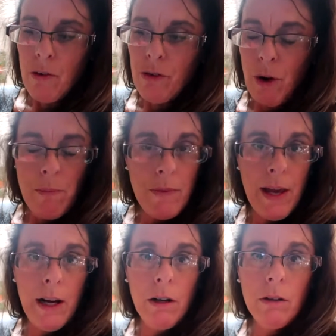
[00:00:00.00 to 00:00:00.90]
from
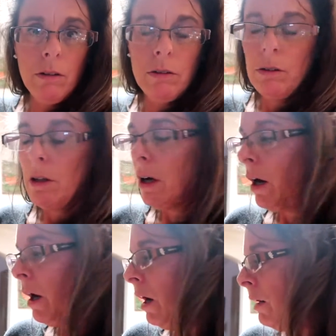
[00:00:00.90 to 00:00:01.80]
there
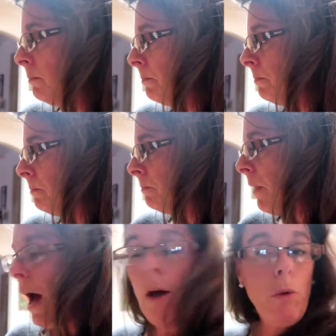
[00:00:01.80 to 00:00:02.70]
um,
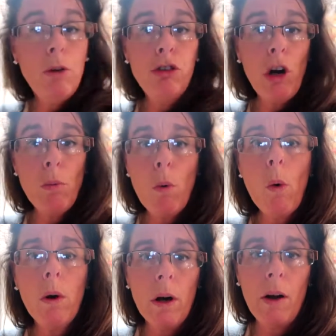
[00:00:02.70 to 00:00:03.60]
I will share
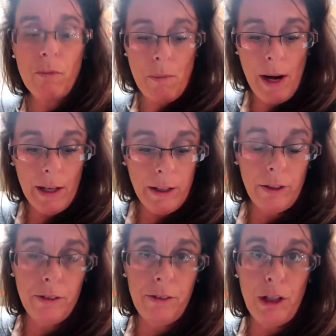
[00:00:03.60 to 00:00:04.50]
more of my
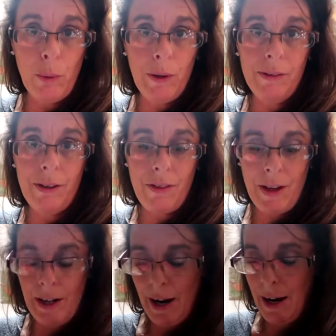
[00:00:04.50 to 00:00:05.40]
little secrets
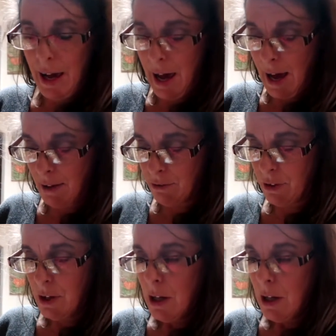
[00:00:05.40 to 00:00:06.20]
that I have.